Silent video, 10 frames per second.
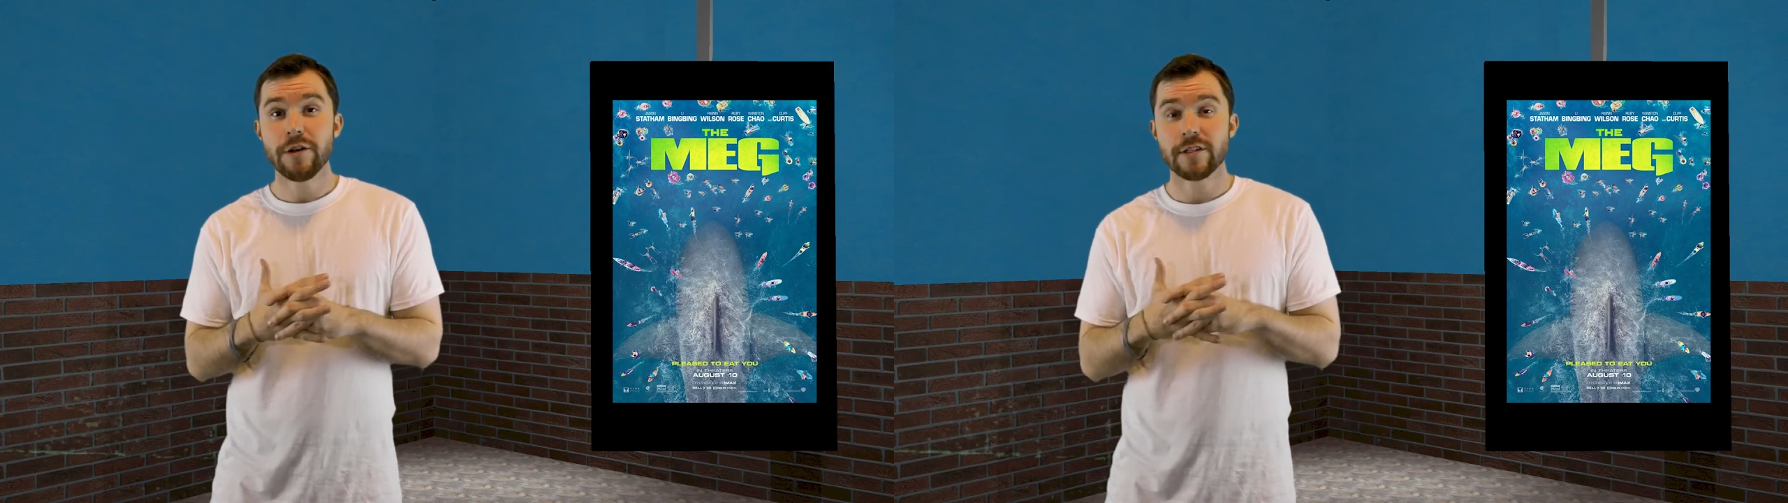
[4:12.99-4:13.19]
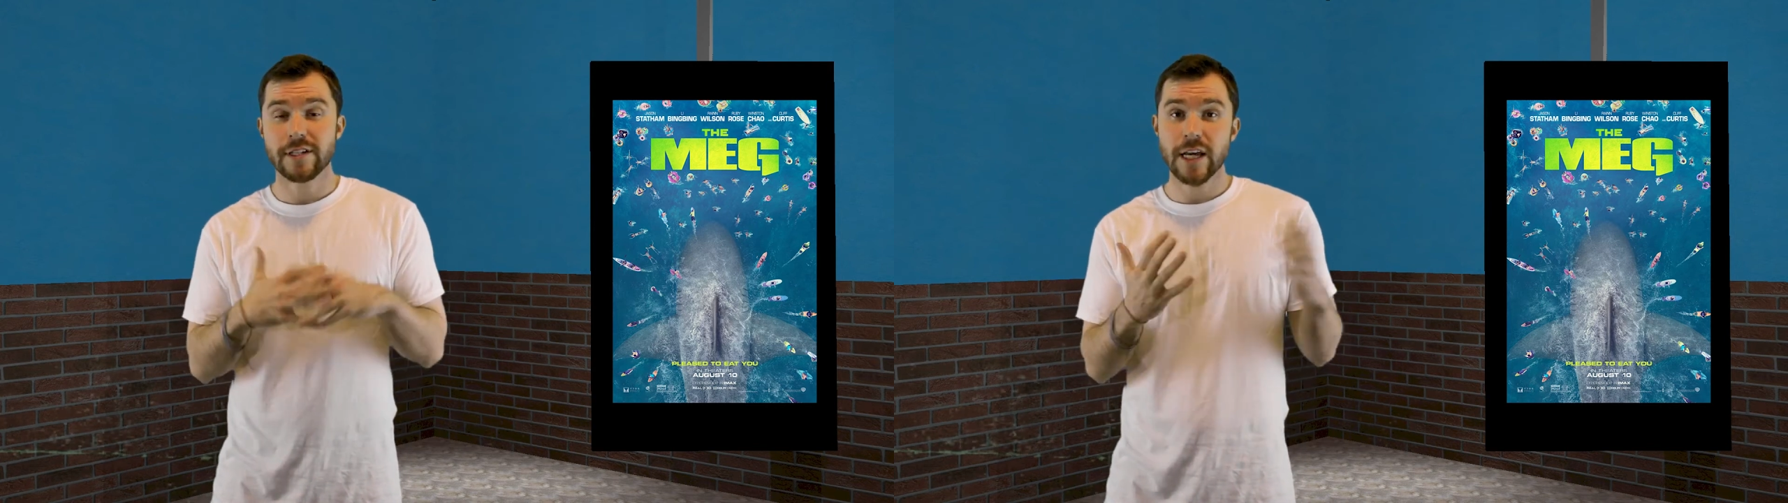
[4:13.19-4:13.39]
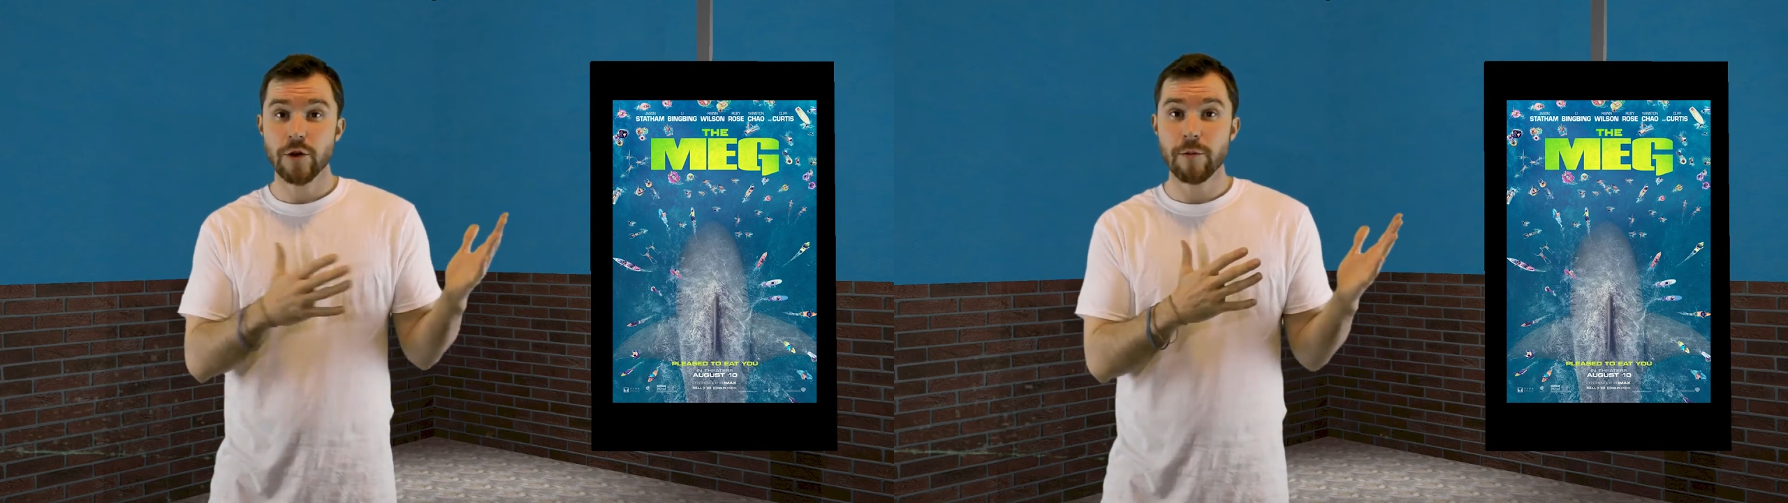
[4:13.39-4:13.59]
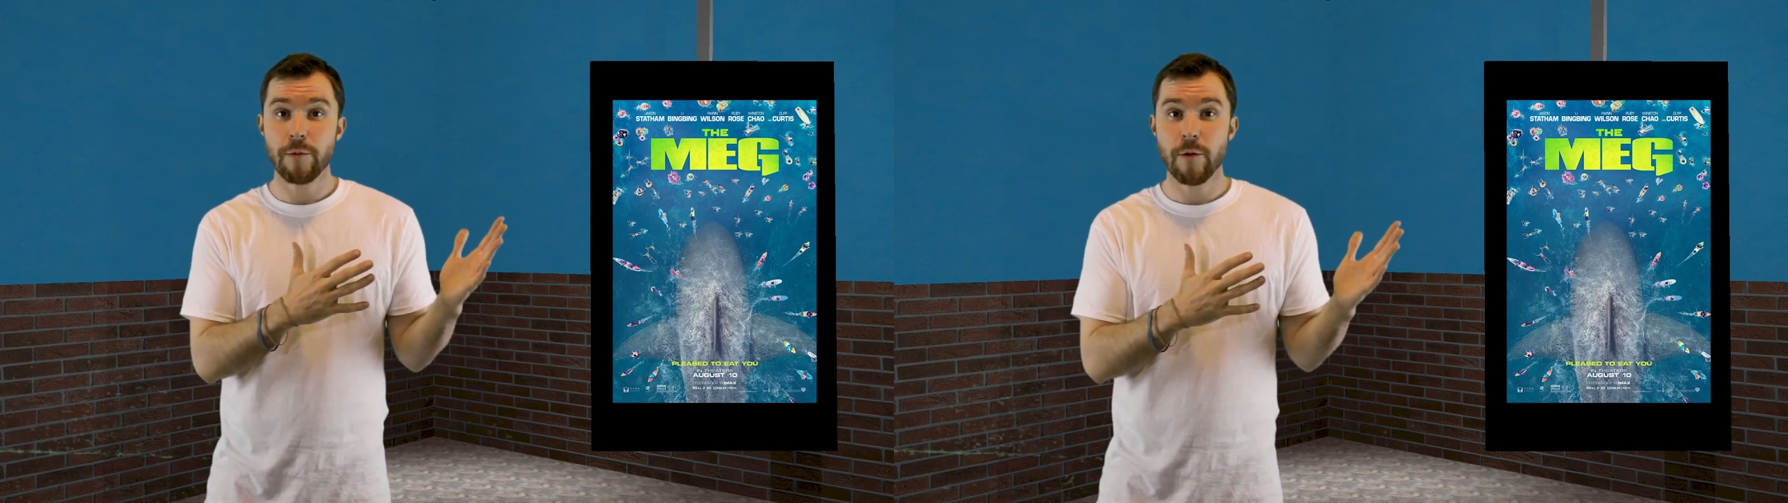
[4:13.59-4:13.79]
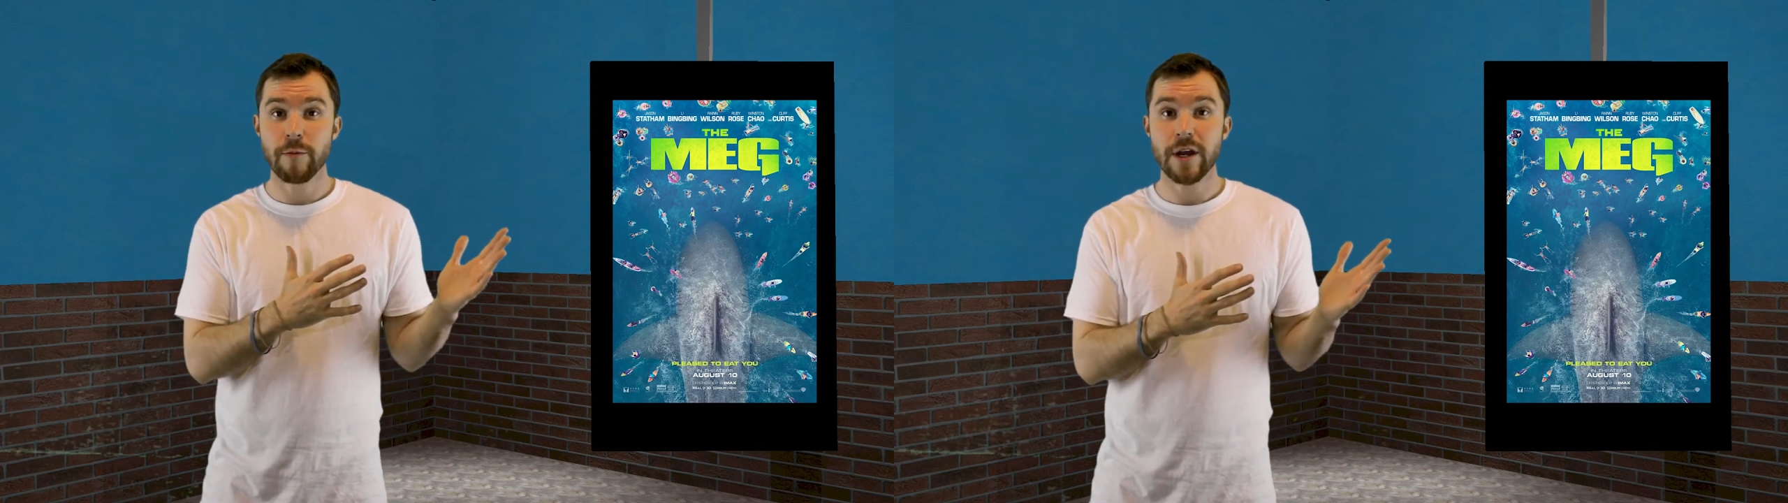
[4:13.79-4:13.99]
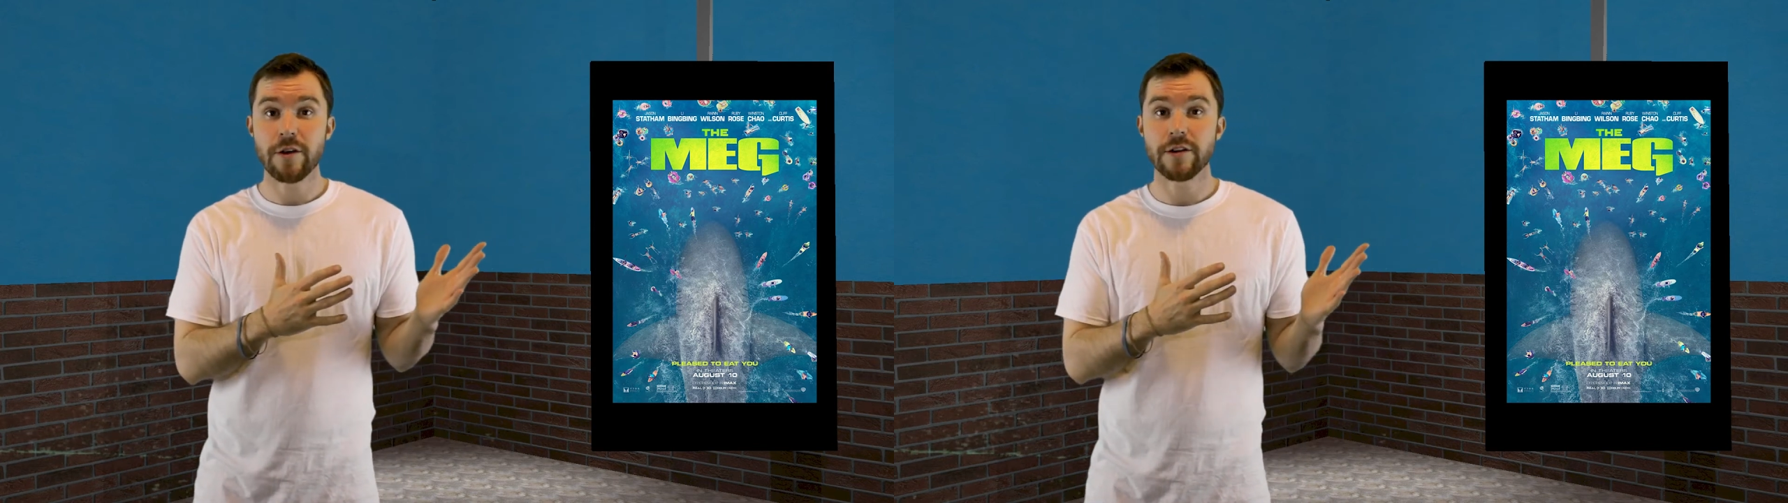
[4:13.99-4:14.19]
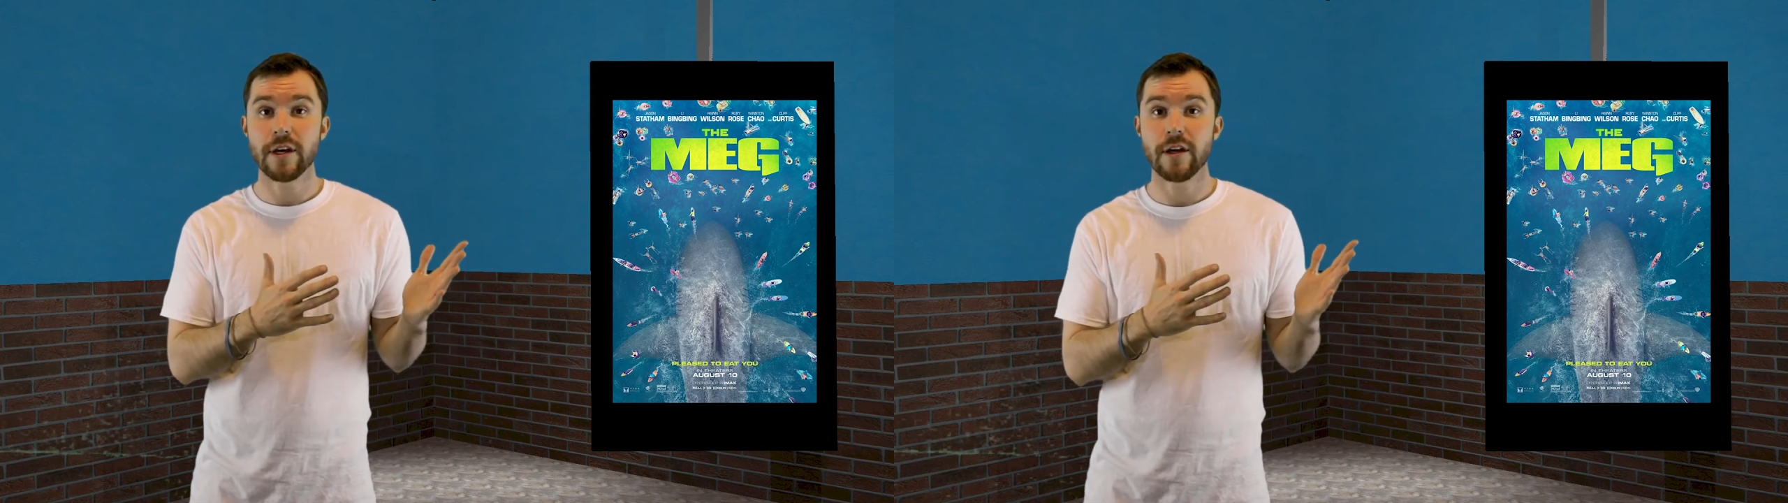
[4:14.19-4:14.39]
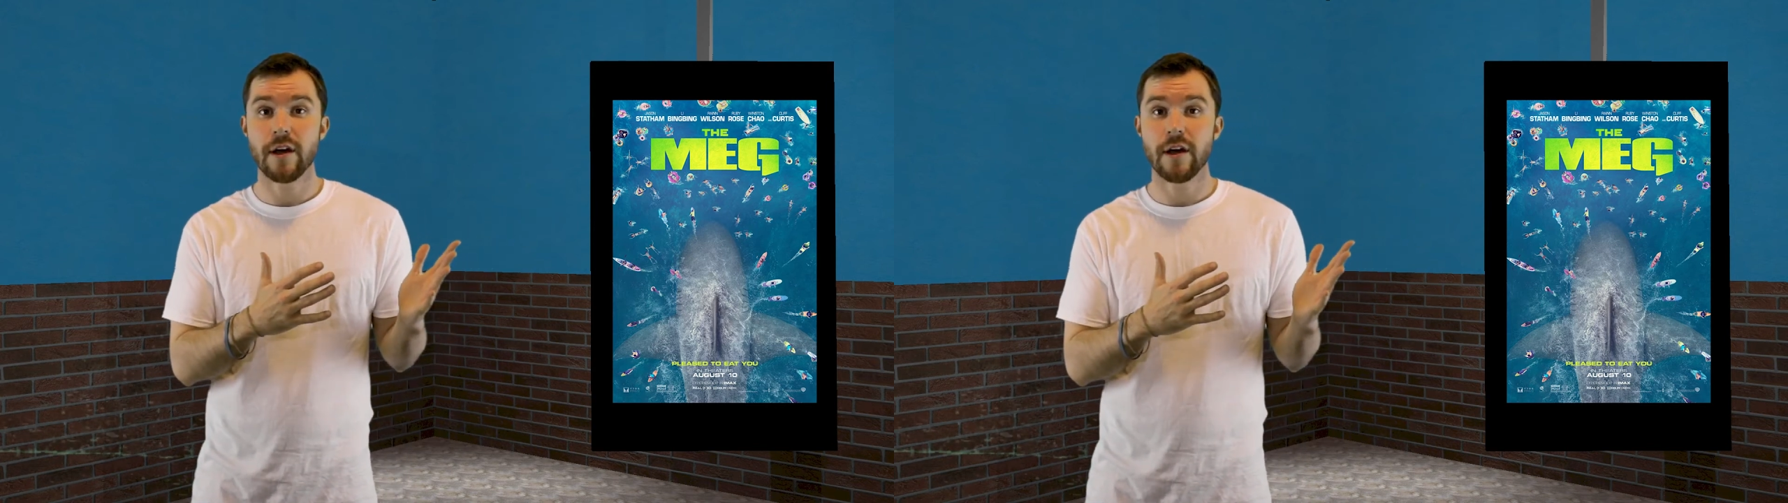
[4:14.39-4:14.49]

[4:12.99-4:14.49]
Skyscraper premiered